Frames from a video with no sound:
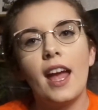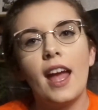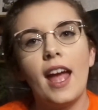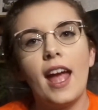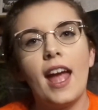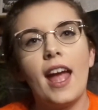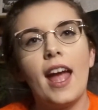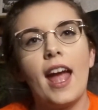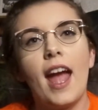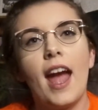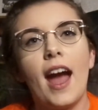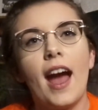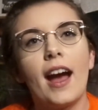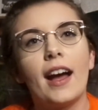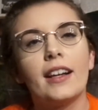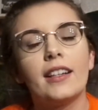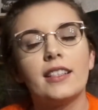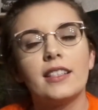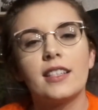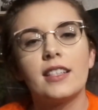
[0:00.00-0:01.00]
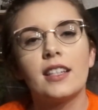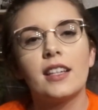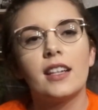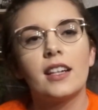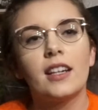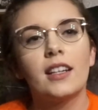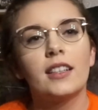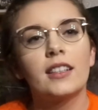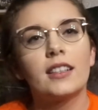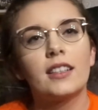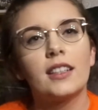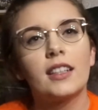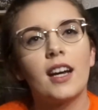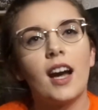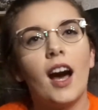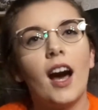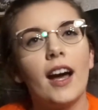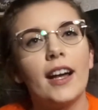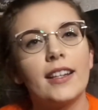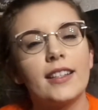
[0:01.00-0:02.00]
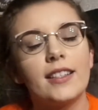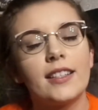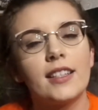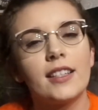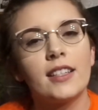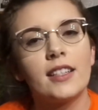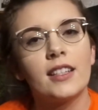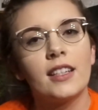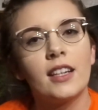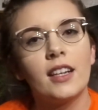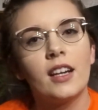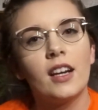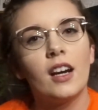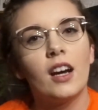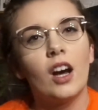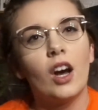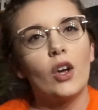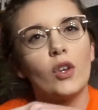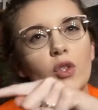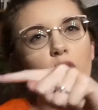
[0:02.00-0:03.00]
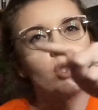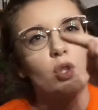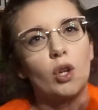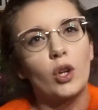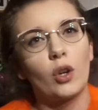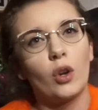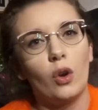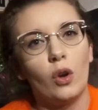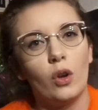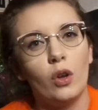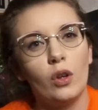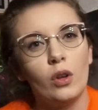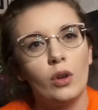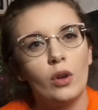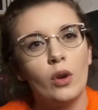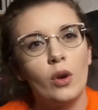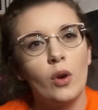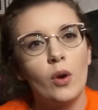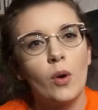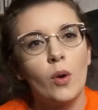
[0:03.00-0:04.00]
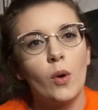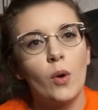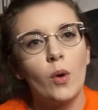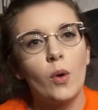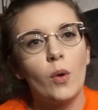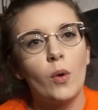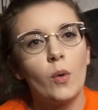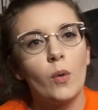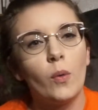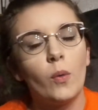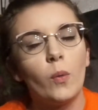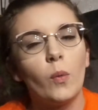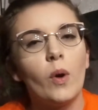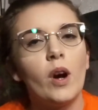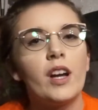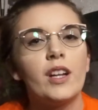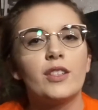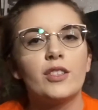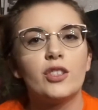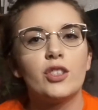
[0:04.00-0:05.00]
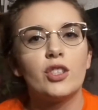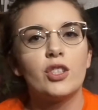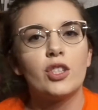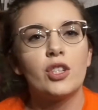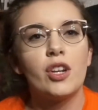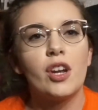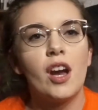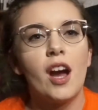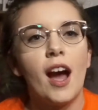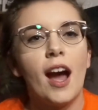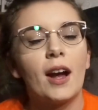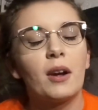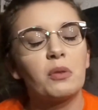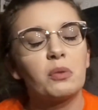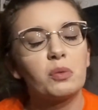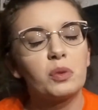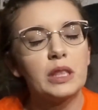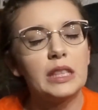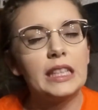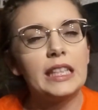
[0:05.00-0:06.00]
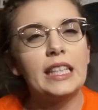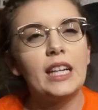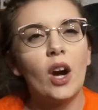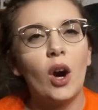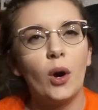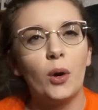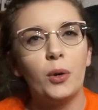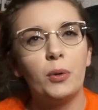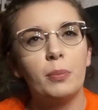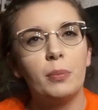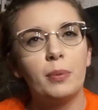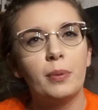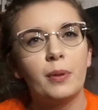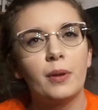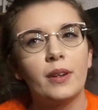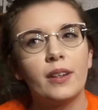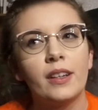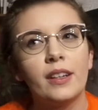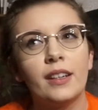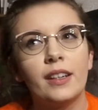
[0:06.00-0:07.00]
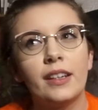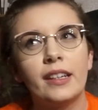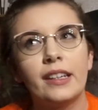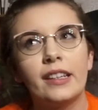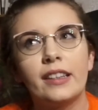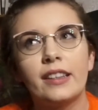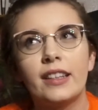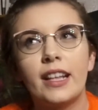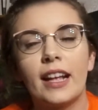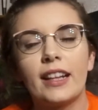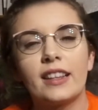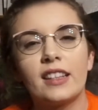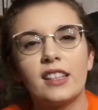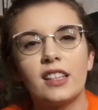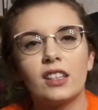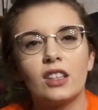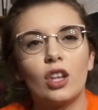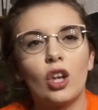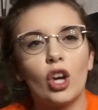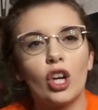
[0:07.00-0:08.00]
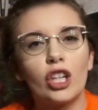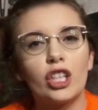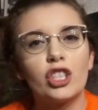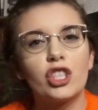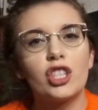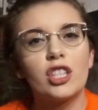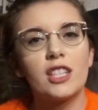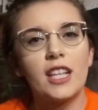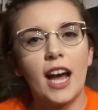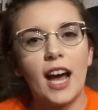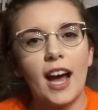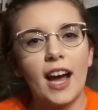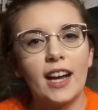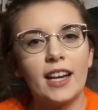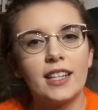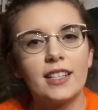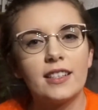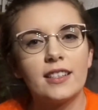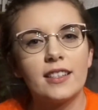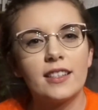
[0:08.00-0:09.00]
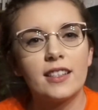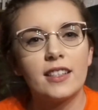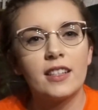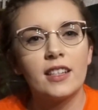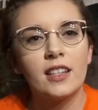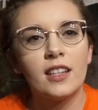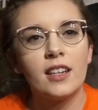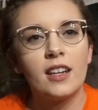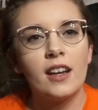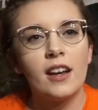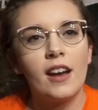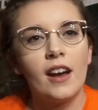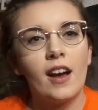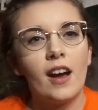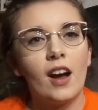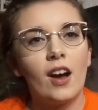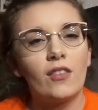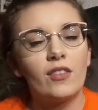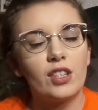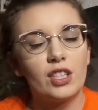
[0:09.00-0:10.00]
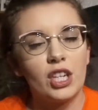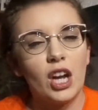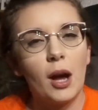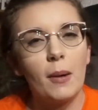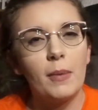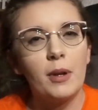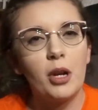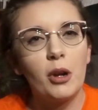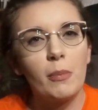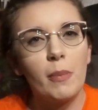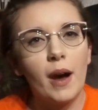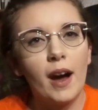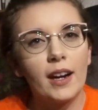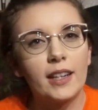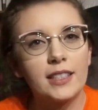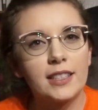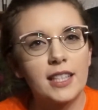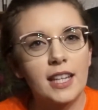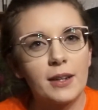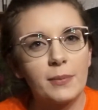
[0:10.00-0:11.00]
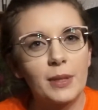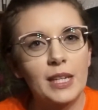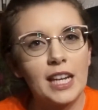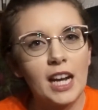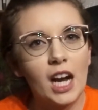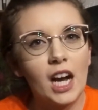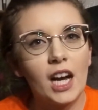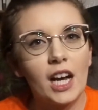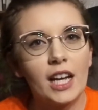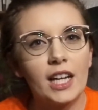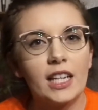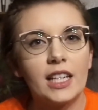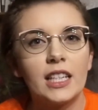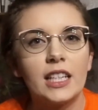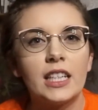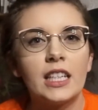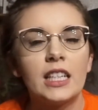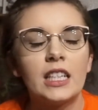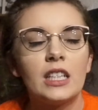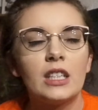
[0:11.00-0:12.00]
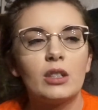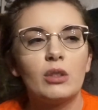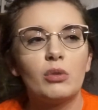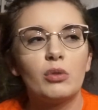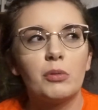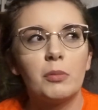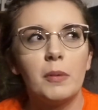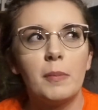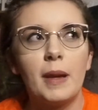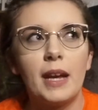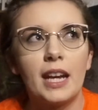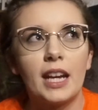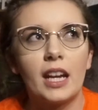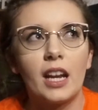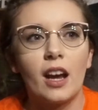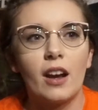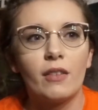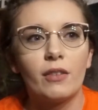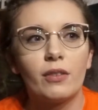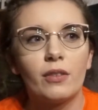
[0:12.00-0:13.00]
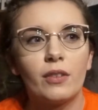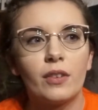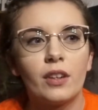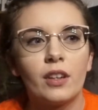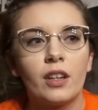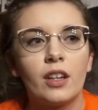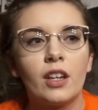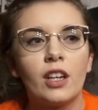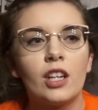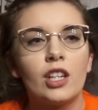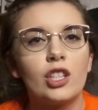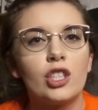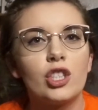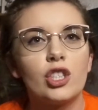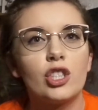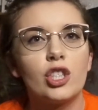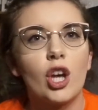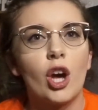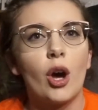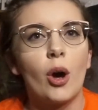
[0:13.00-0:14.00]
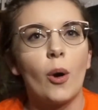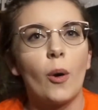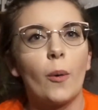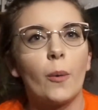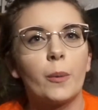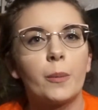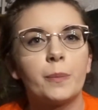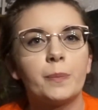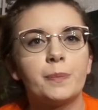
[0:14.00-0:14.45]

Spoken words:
and cut a circle, which I really hope that the large size of the domino box that we got will be big enough. So,